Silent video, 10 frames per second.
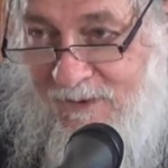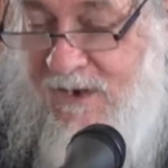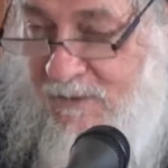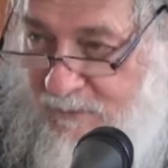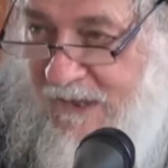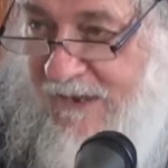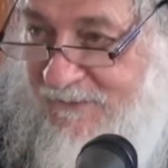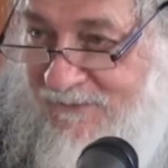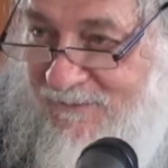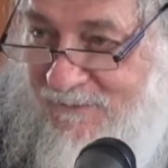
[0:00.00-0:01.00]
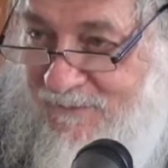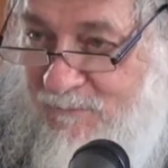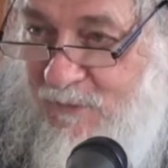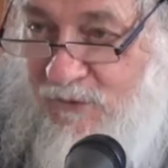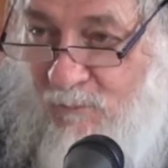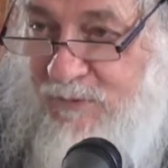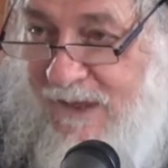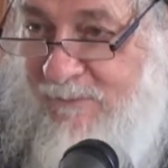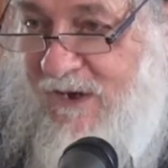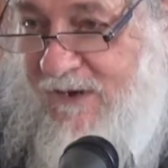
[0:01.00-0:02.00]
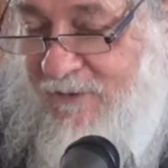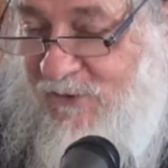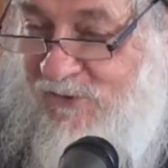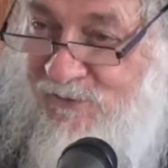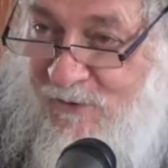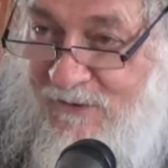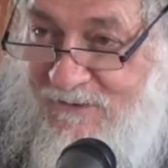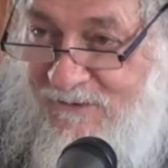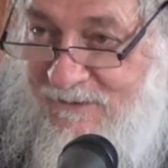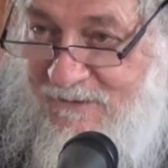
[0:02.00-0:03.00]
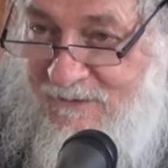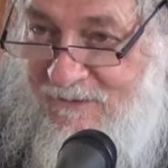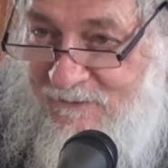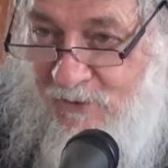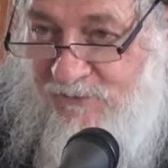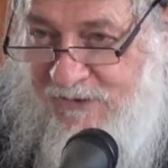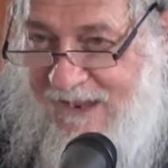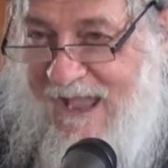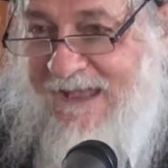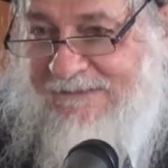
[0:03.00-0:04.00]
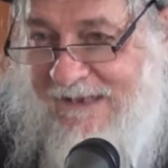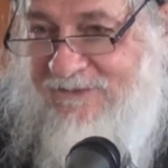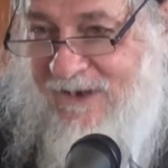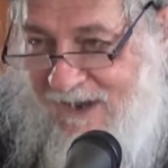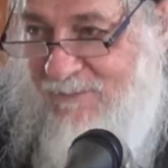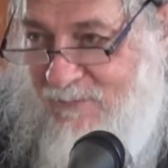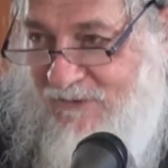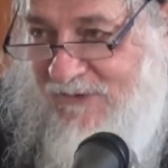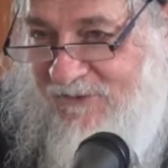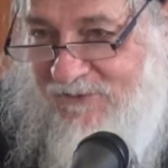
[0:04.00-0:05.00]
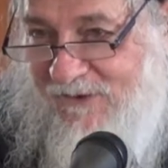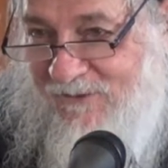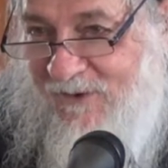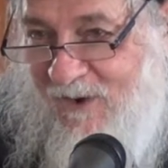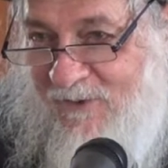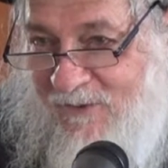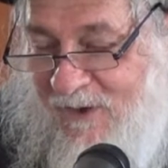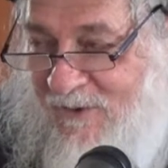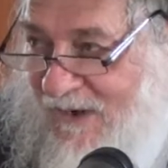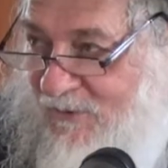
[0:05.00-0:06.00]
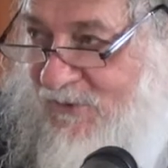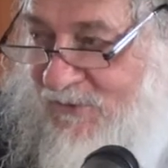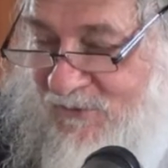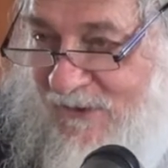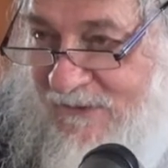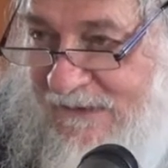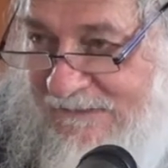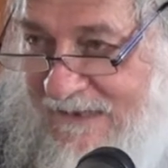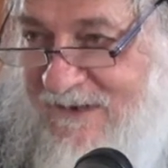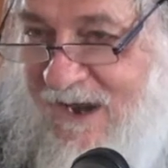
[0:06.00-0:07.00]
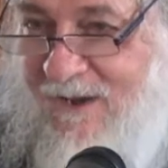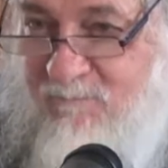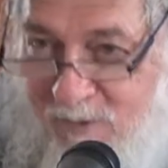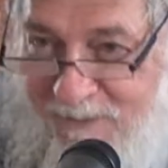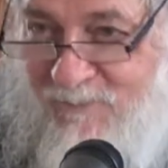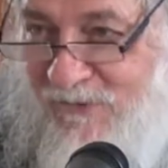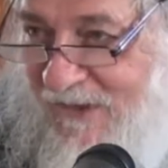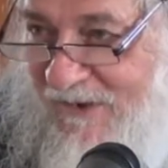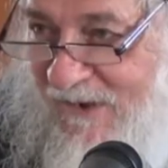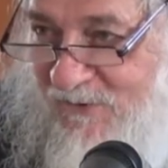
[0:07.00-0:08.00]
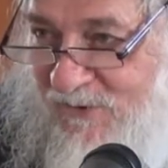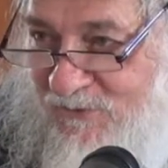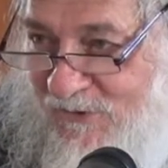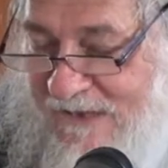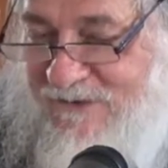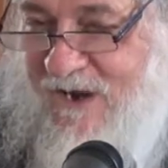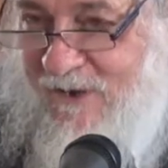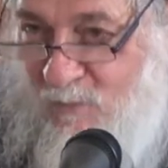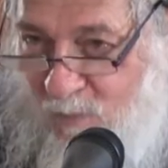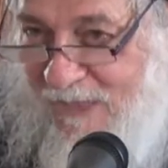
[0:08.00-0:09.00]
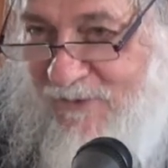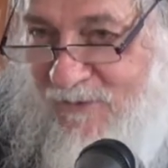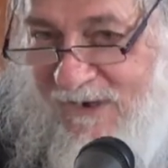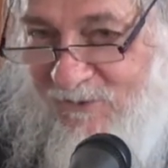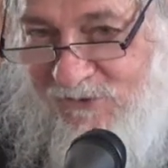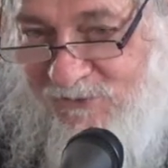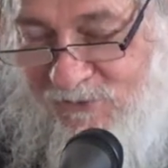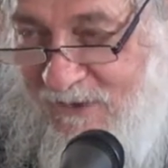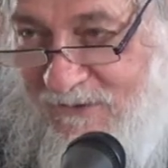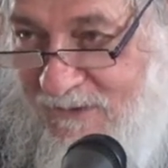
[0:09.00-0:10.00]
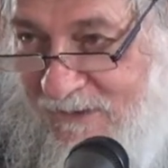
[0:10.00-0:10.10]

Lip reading: can complain, but don't blame it on Eretz Yisrael. Don't say, that's the kind of buildings that are in Eretz Yisrael. That's the kind of people that are in Eretz Yisrael. That's the kind of weather in Eretz Yisrael.